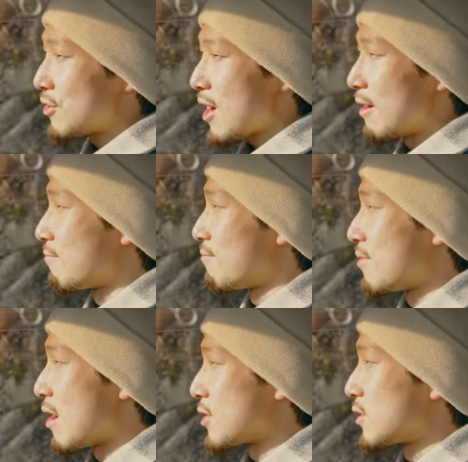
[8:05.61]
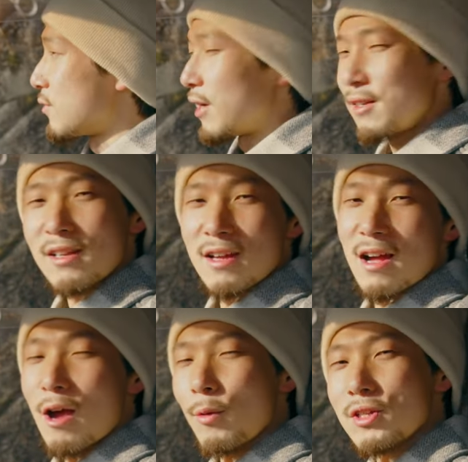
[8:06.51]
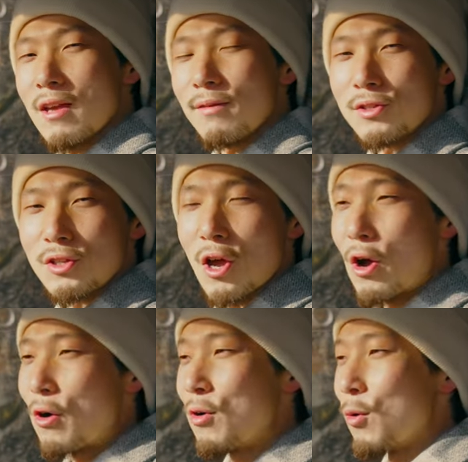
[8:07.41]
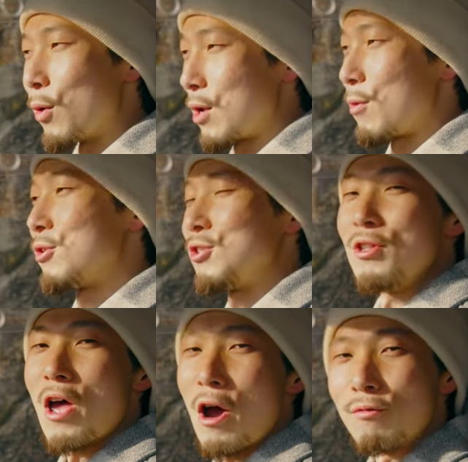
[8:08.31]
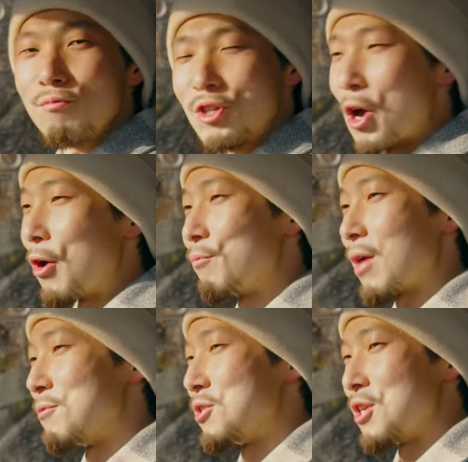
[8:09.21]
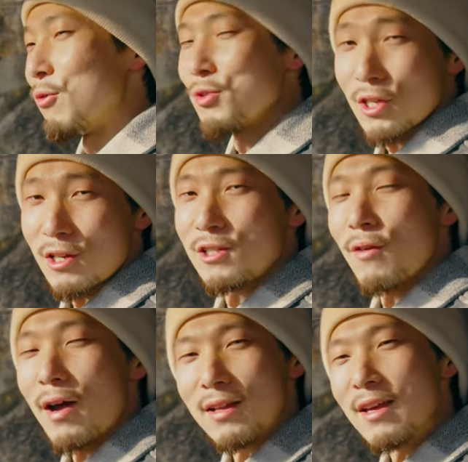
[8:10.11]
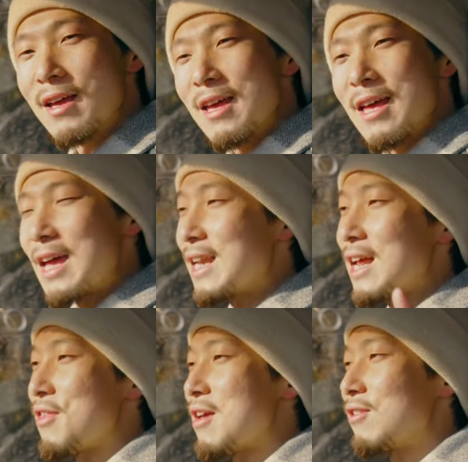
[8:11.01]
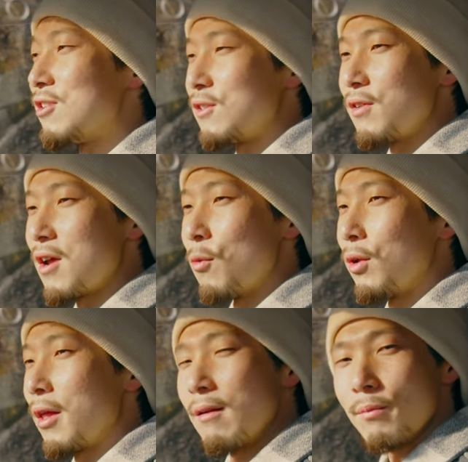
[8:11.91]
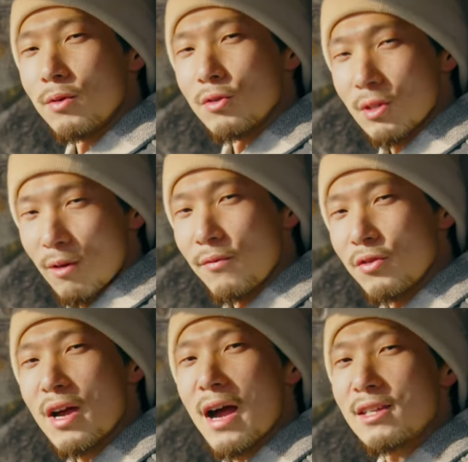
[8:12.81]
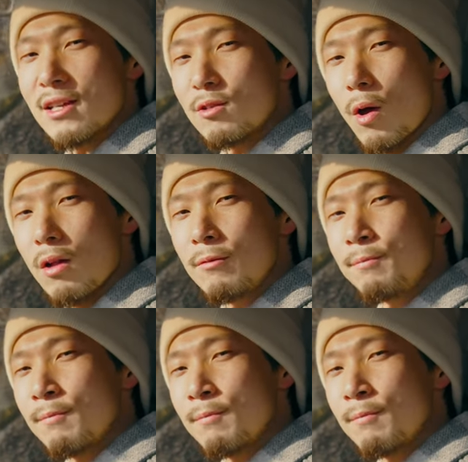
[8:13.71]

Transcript: So yeah, that was fun. I was able to know what I wanted to know, so I'm so satisfied. And I think this video will help you, some of you guys as well.